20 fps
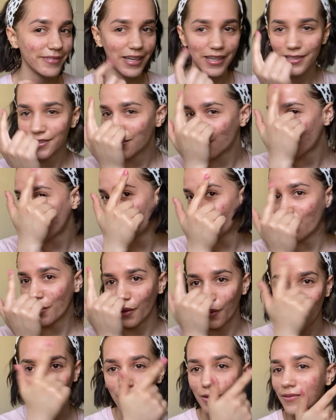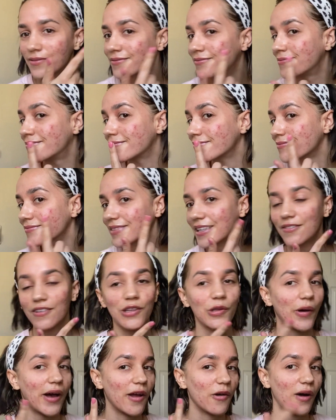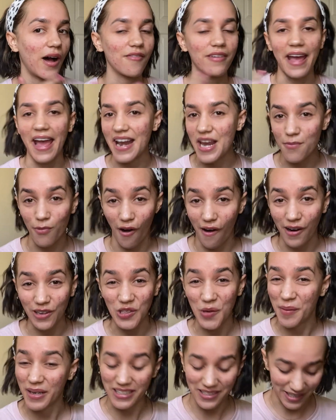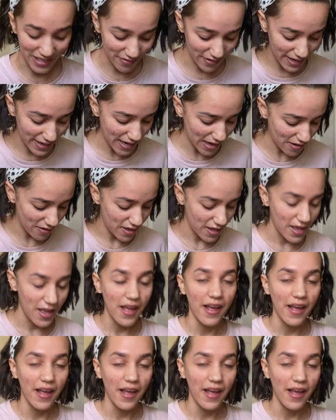a subtle glow, even though I don't have any product on my skin right now.